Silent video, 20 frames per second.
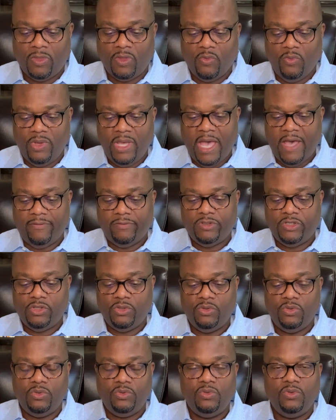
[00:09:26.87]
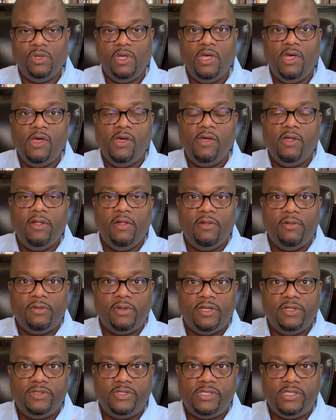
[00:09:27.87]
We have to
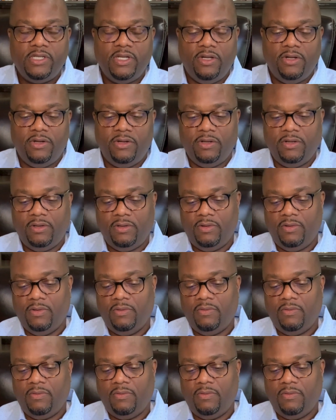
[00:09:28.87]
consider